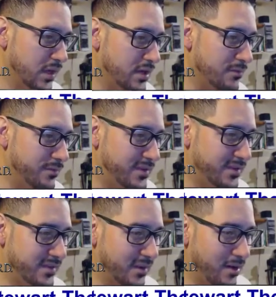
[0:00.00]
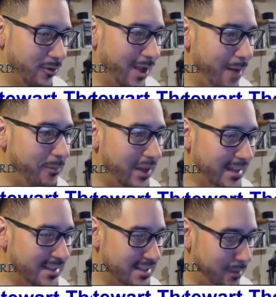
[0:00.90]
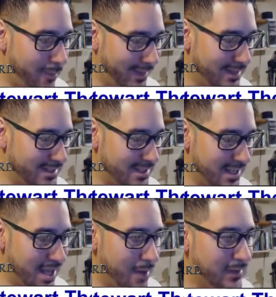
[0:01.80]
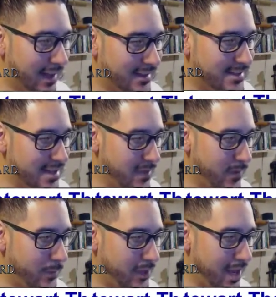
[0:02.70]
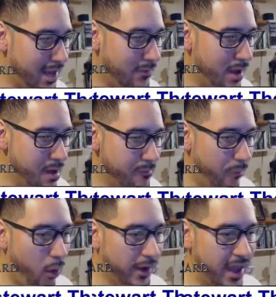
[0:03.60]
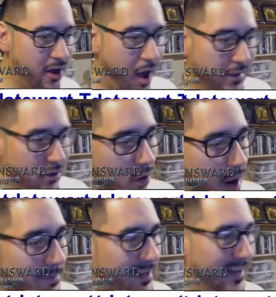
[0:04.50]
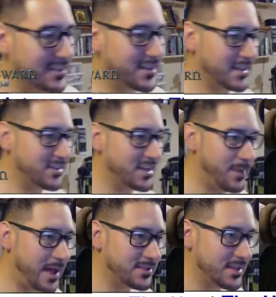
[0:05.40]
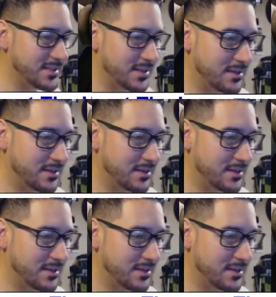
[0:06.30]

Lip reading: Psst. When Uplanders abandoned city, Uplanders gave up claim. Born here are no. Uplanders are trespassers.